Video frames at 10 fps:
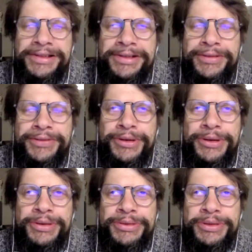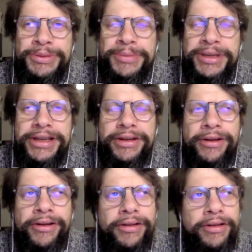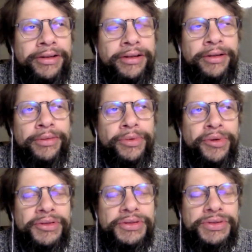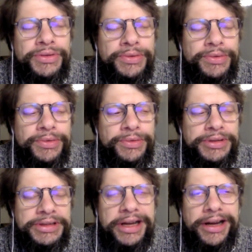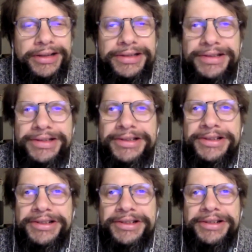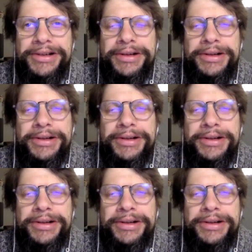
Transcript: uh, for the beginner uh, who wants to start uh,